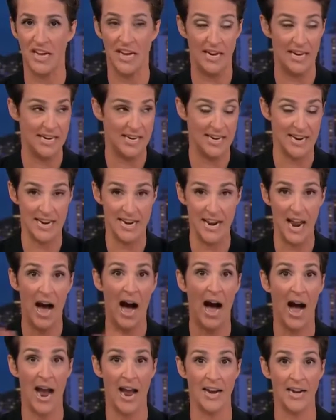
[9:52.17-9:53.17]
thing
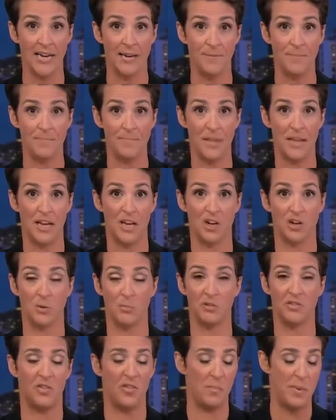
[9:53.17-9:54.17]
denied in
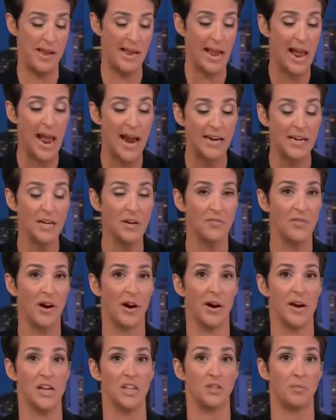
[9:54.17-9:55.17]
terms of it being any
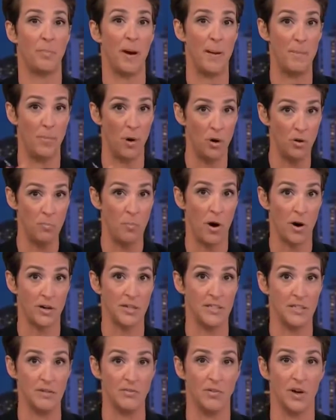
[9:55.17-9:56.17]
nefarious by both
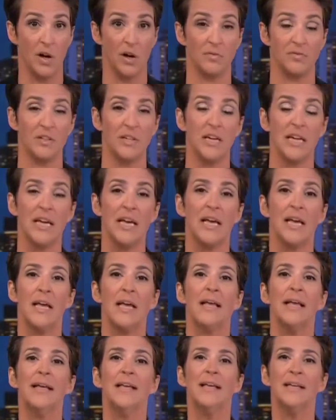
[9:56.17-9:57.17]
parties involved.
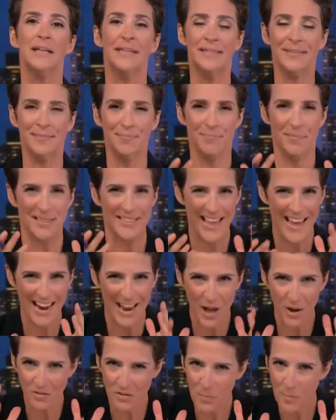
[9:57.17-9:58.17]
But
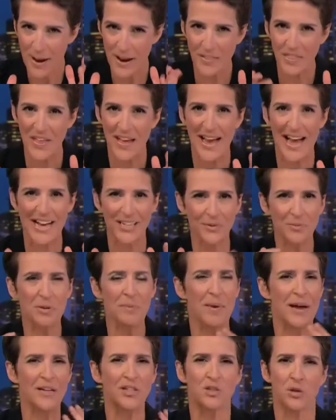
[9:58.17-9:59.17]
that alfa bank thing has
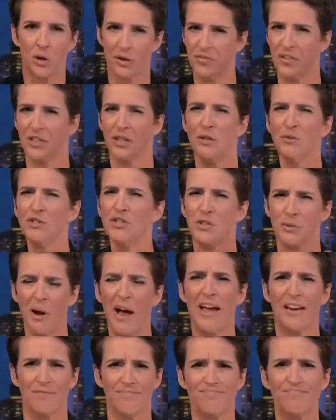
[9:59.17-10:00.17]
remained sort of a loose
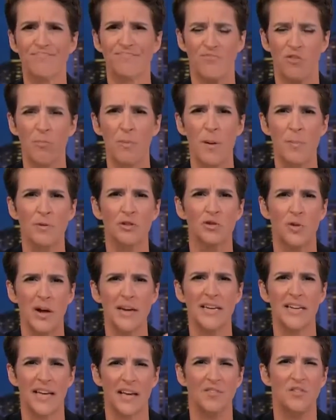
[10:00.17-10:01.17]
thread for people
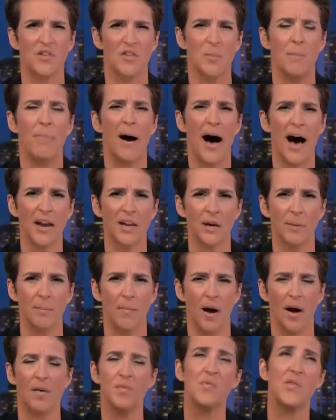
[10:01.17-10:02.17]
trying to get to the
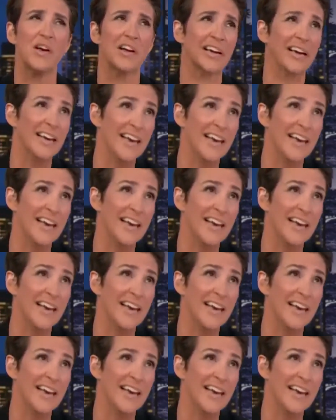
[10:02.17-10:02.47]
bottom of the